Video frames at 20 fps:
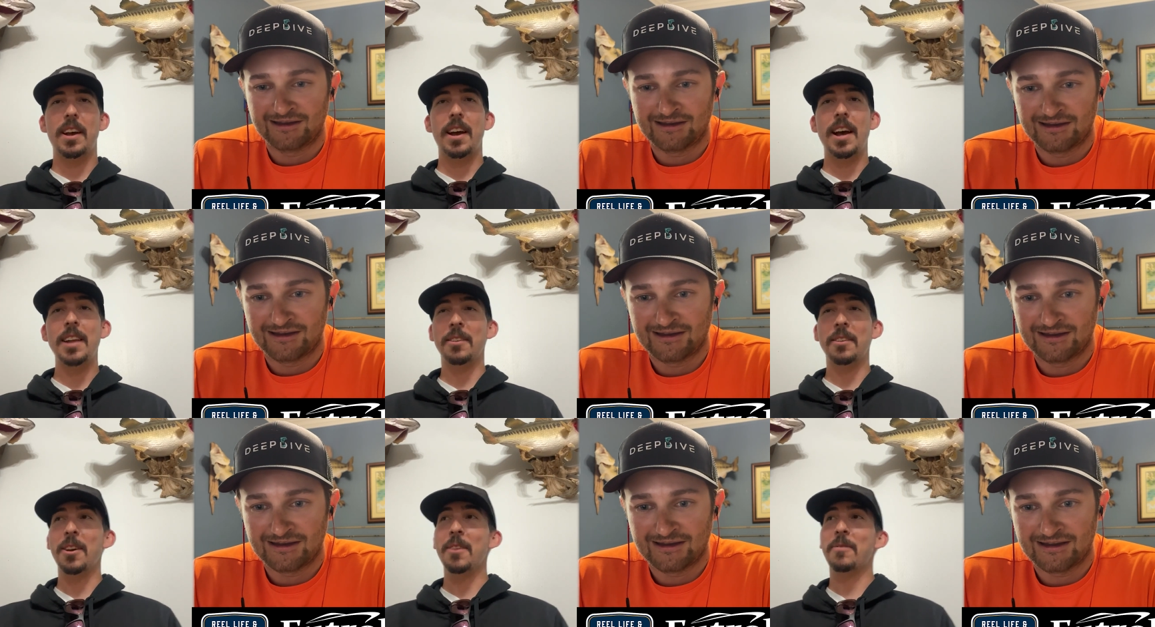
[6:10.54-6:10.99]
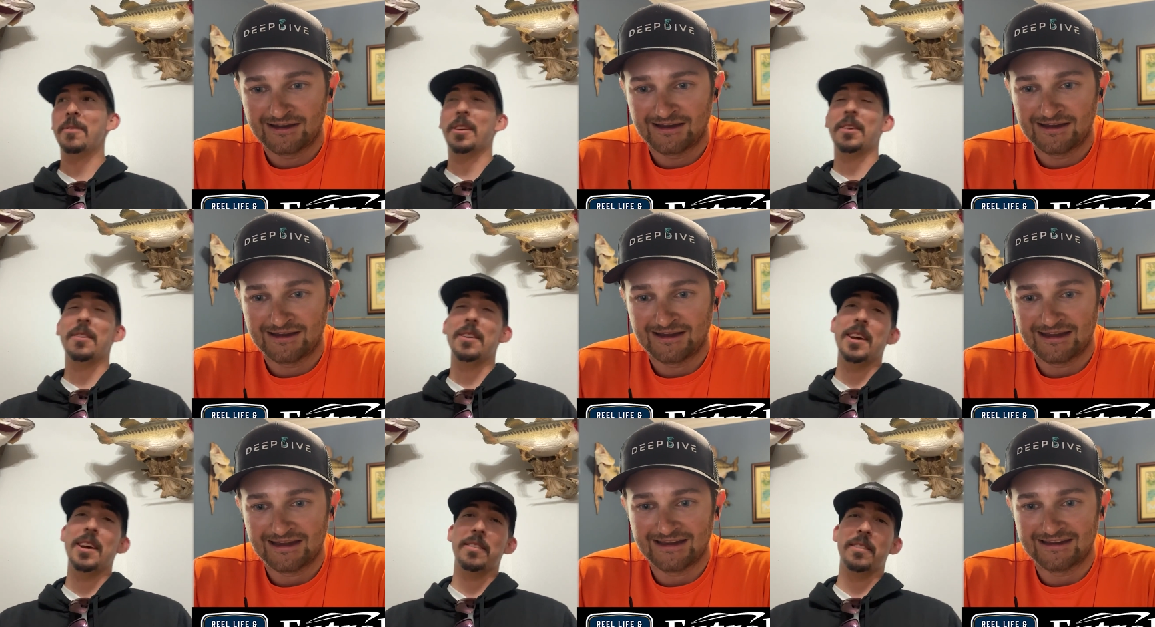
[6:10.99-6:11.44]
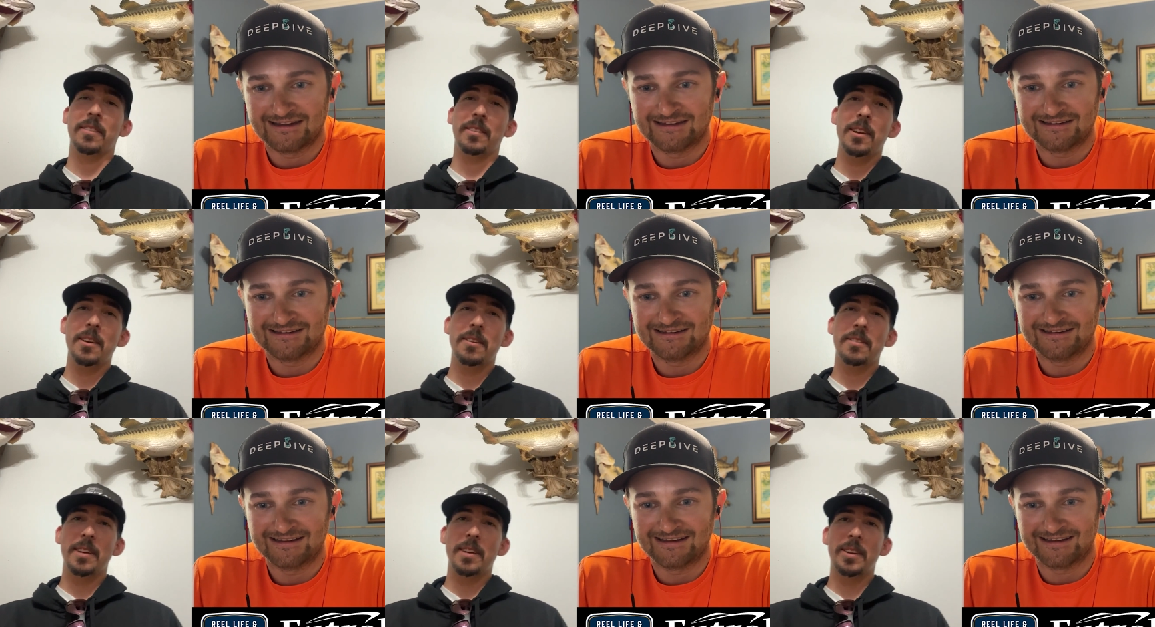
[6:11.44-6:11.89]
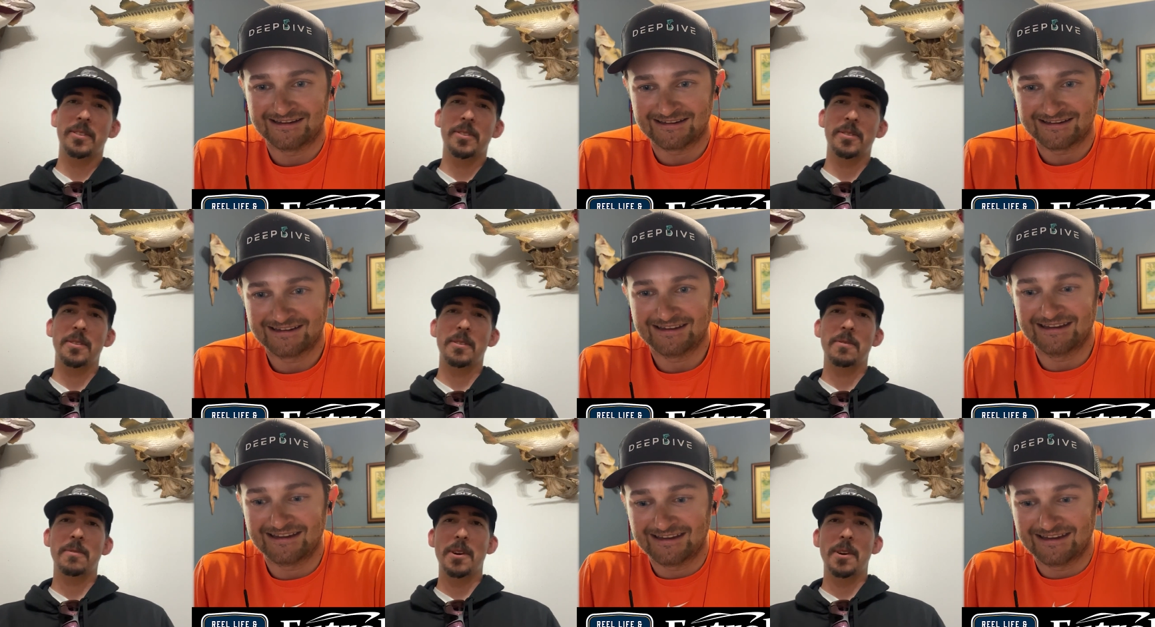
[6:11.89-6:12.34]
Speaker 1: I loved the classic. That was
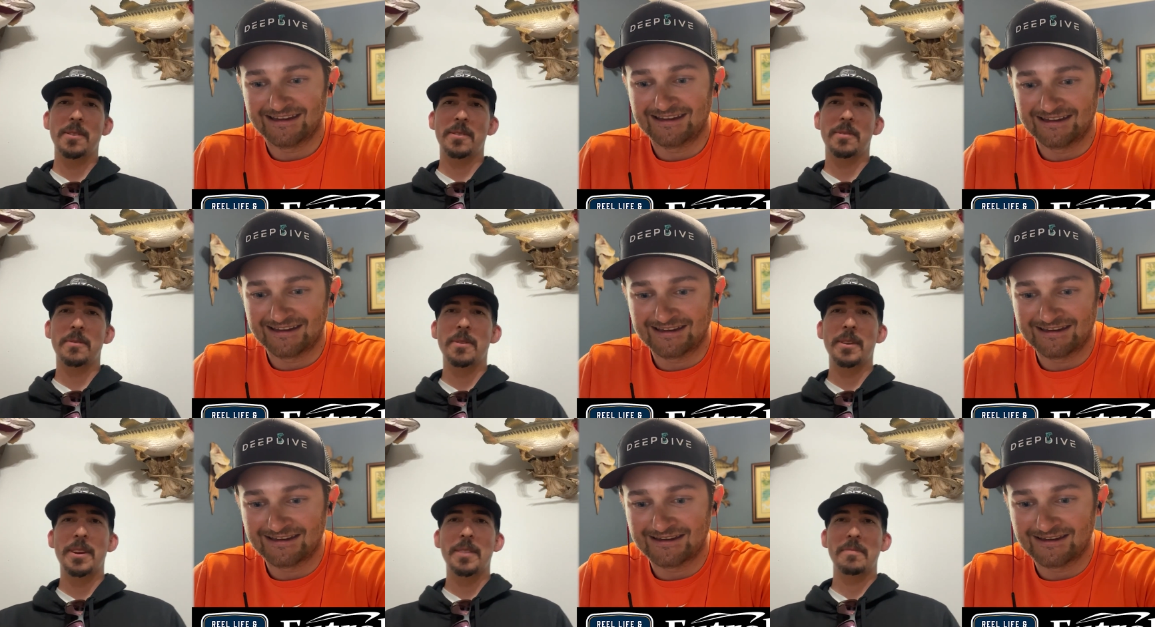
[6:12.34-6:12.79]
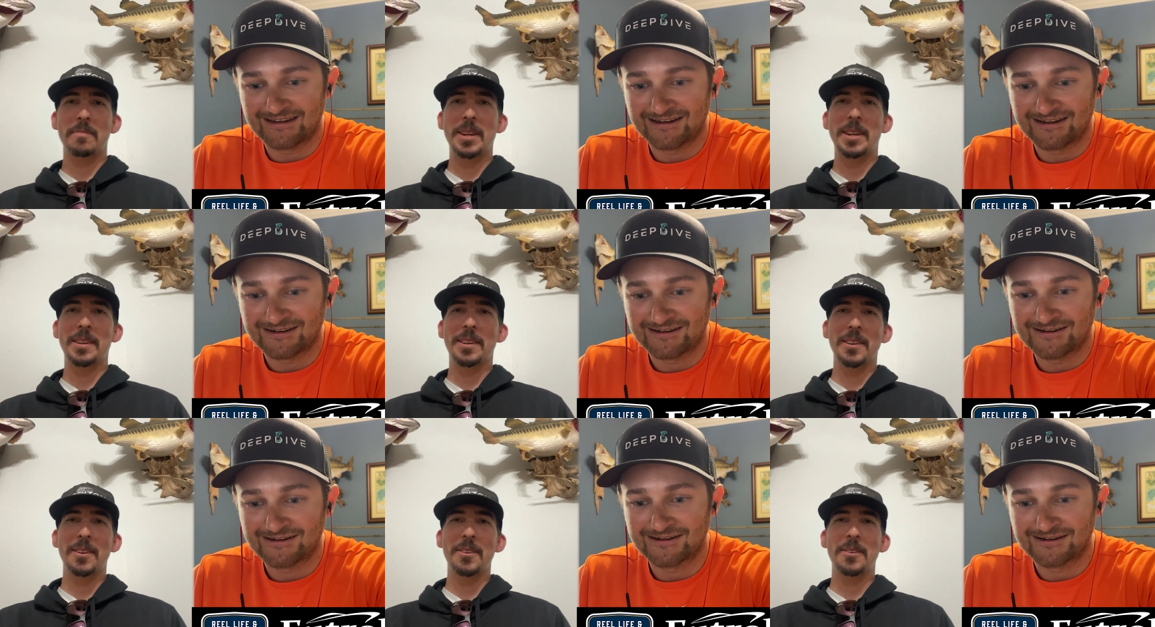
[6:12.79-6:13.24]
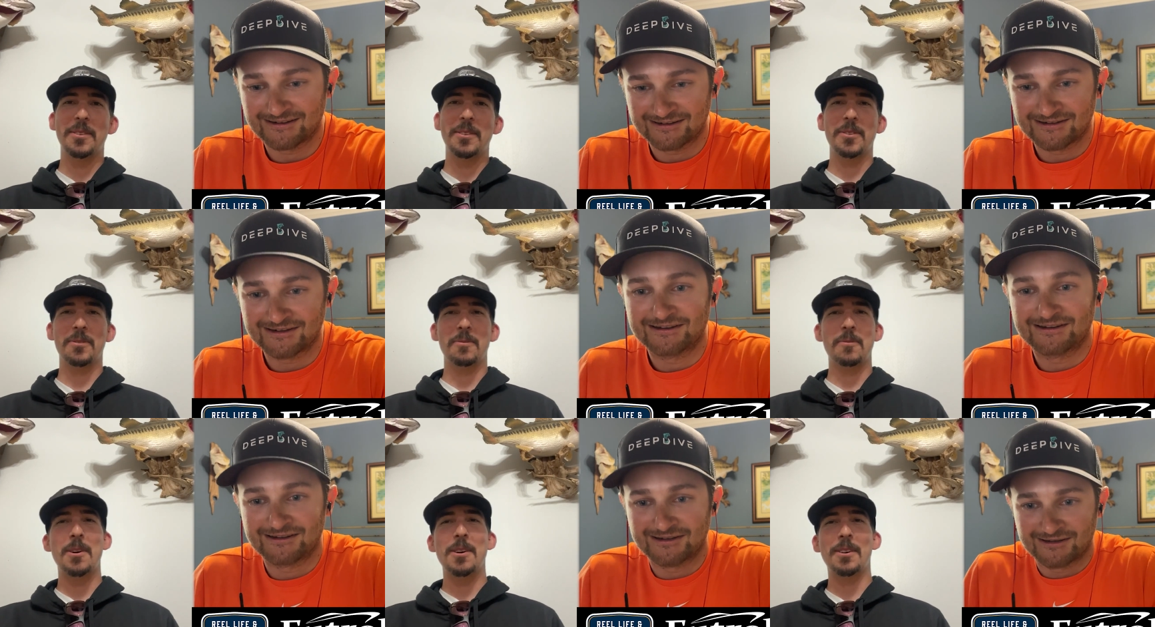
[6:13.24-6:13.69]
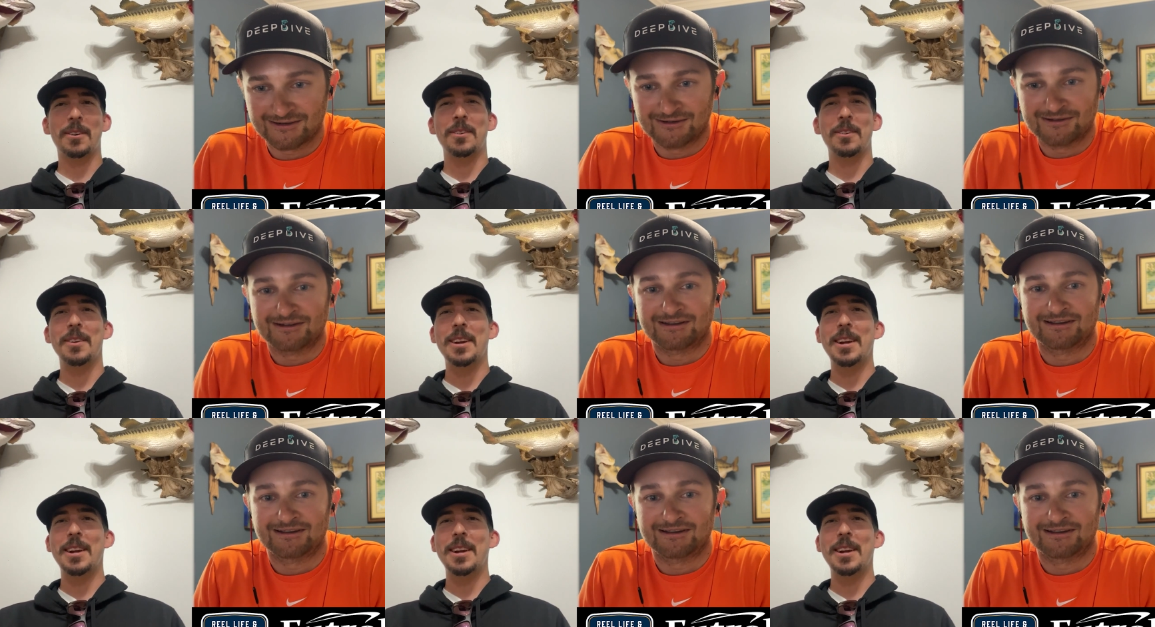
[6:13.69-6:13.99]
actually the first one I've been to, and just walked